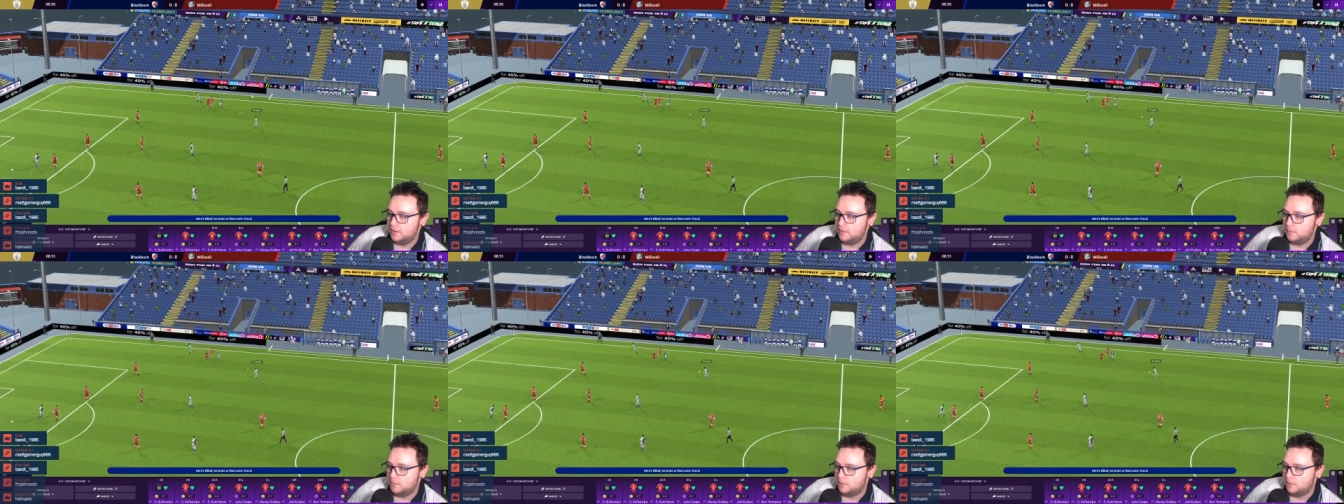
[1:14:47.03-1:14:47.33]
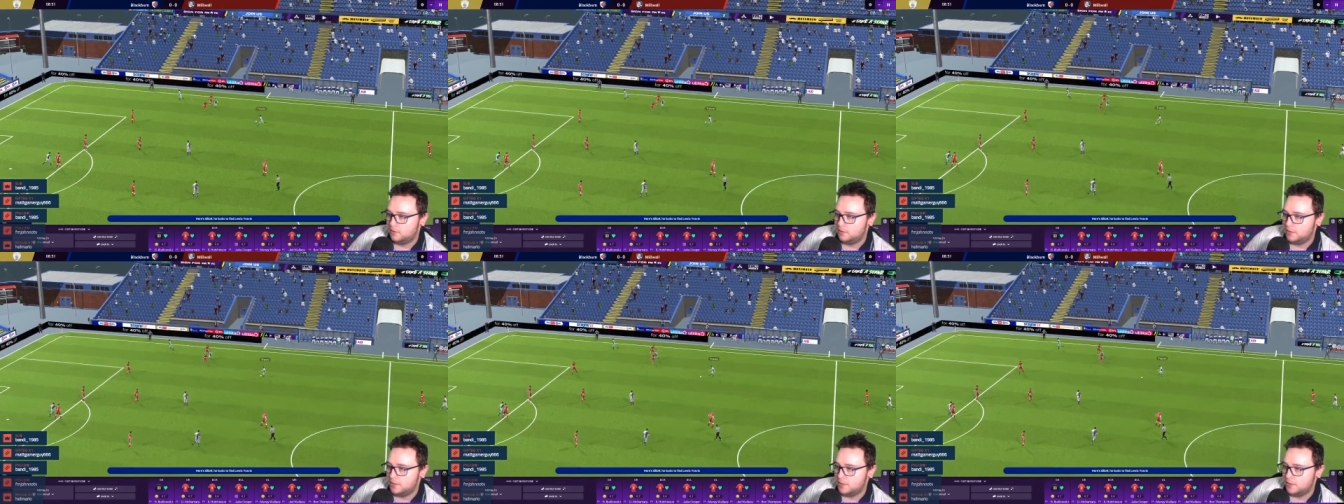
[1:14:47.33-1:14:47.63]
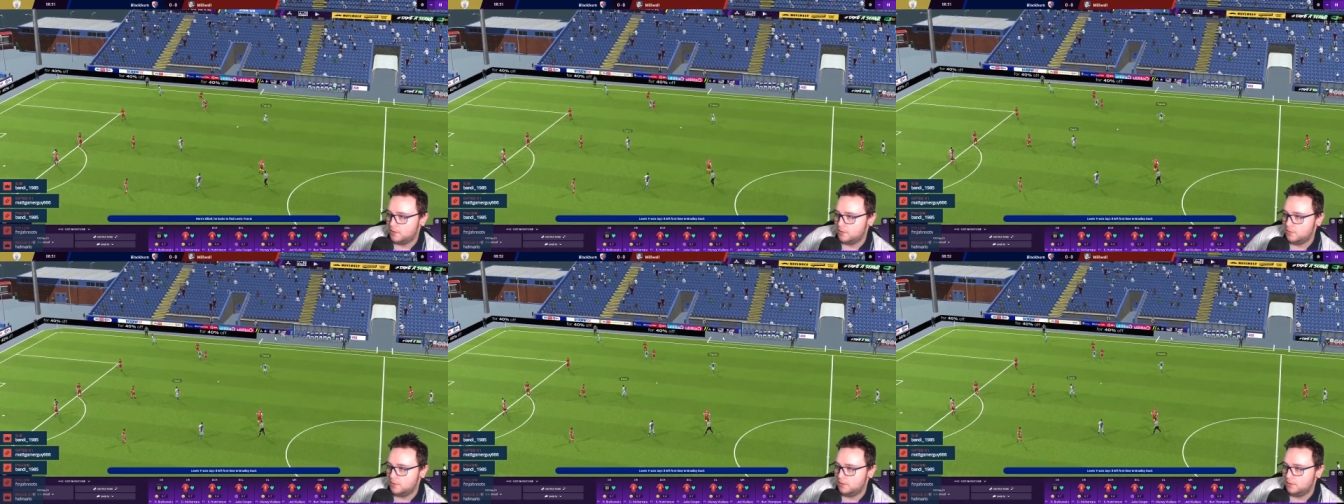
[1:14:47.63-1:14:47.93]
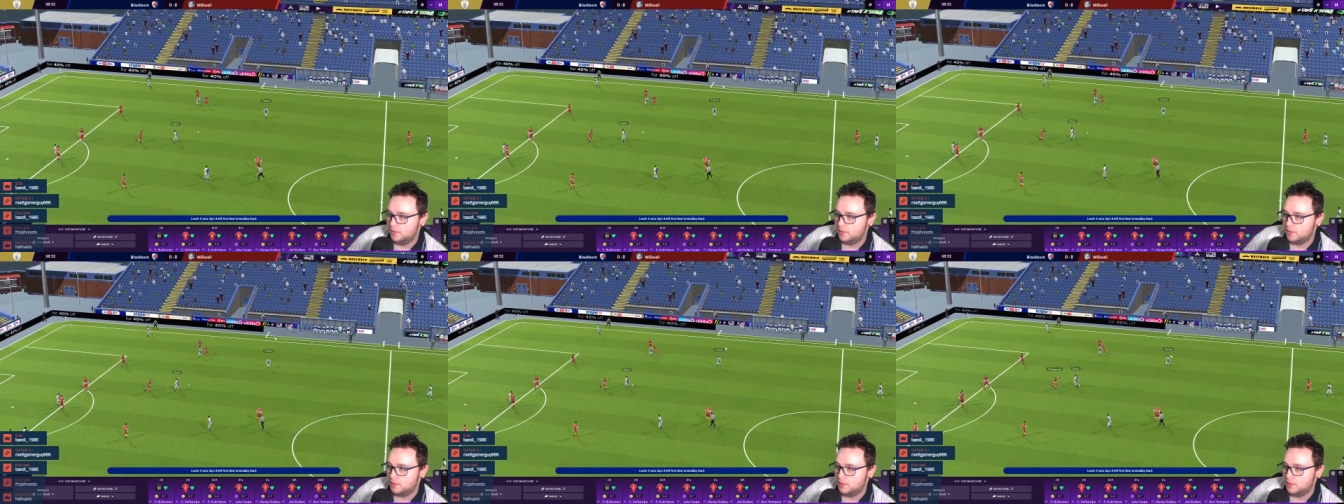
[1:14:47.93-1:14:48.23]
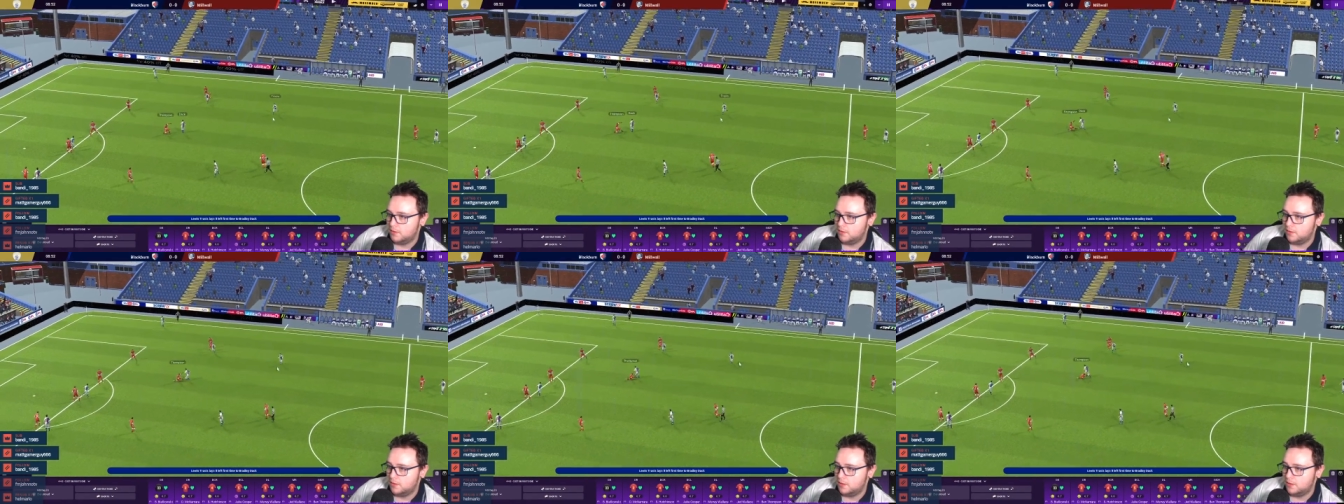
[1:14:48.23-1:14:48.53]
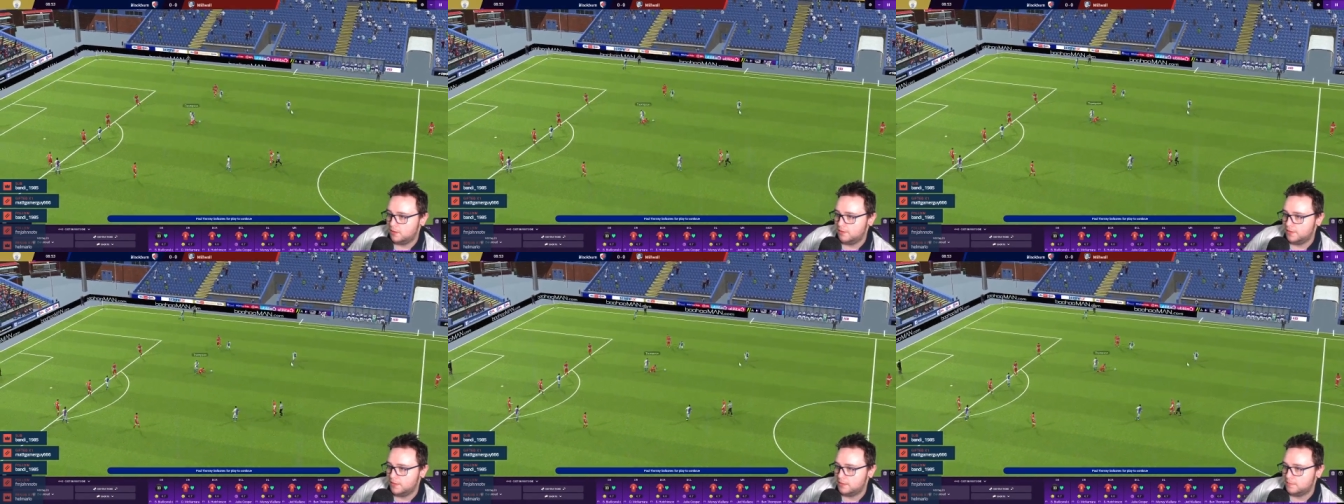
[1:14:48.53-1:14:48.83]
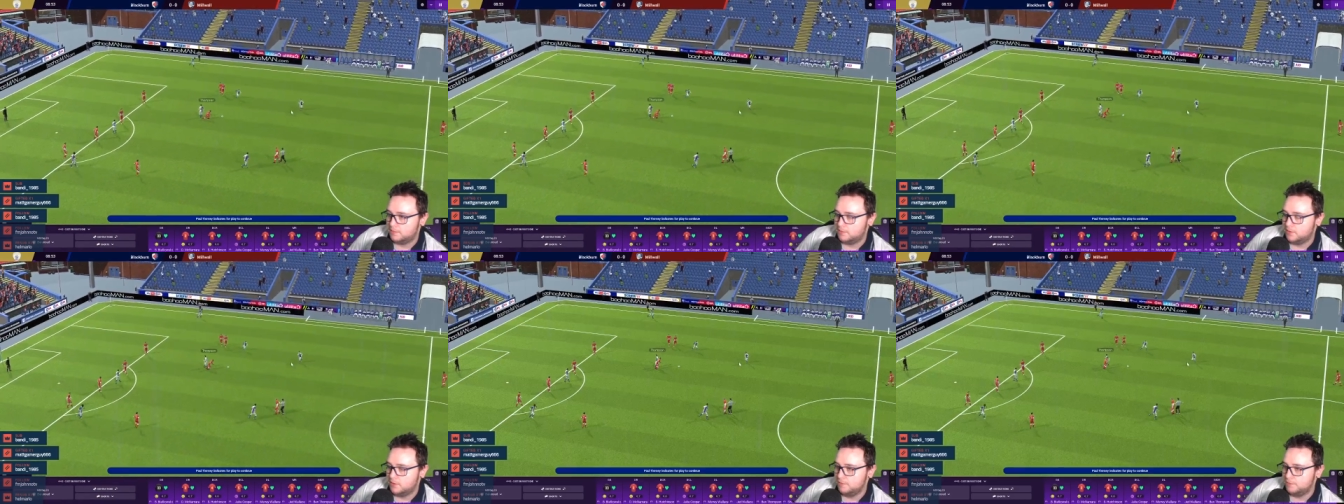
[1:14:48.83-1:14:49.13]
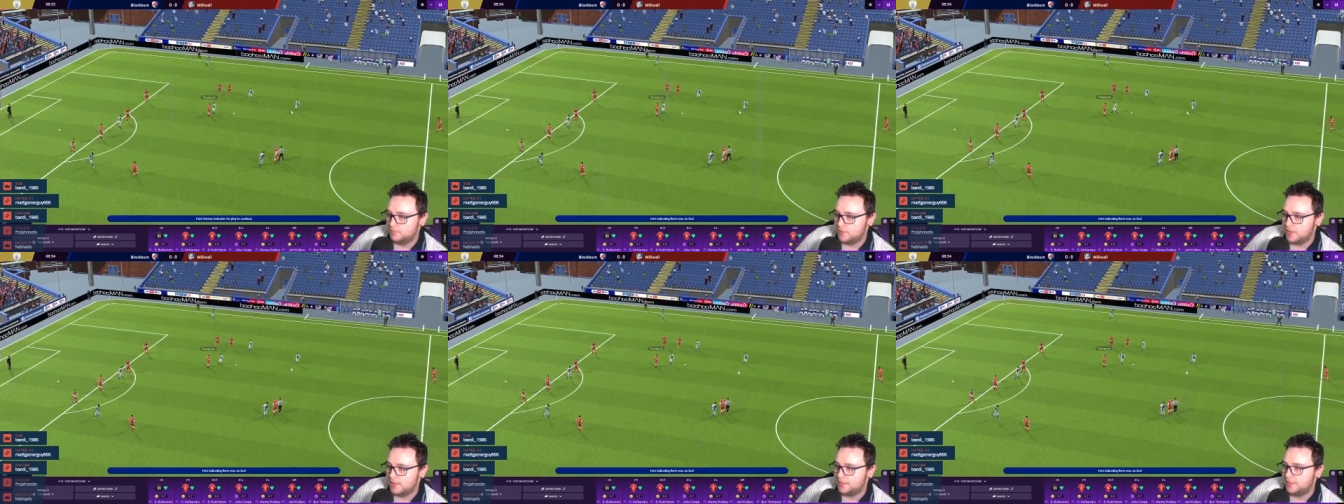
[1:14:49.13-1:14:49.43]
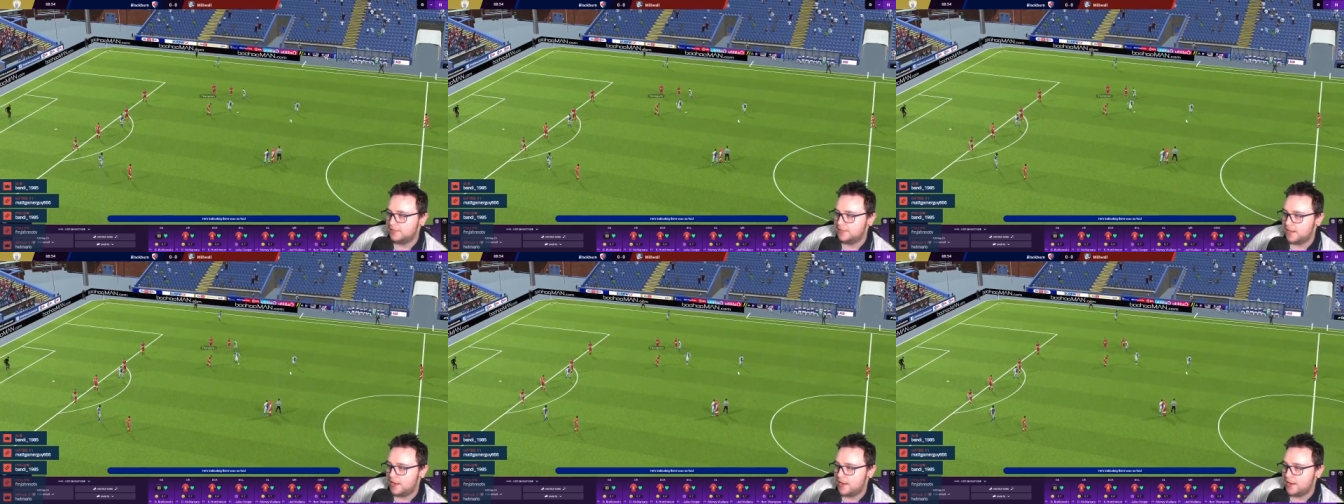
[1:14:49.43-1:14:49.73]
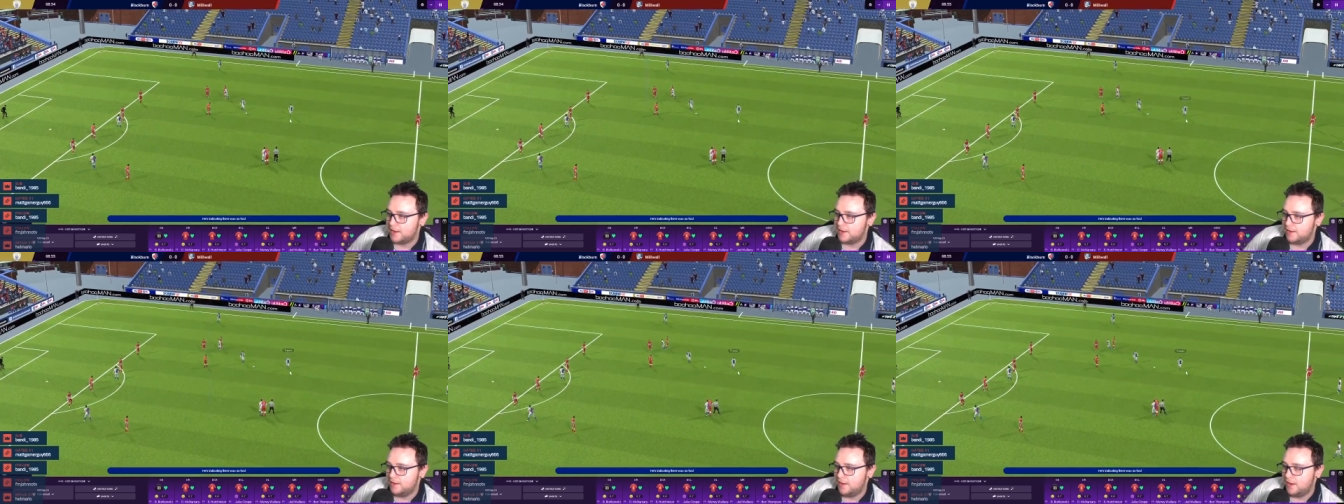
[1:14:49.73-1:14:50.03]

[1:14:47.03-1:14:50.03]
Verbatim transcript: then we'll take a quick look. Oh, these Bradley Dack,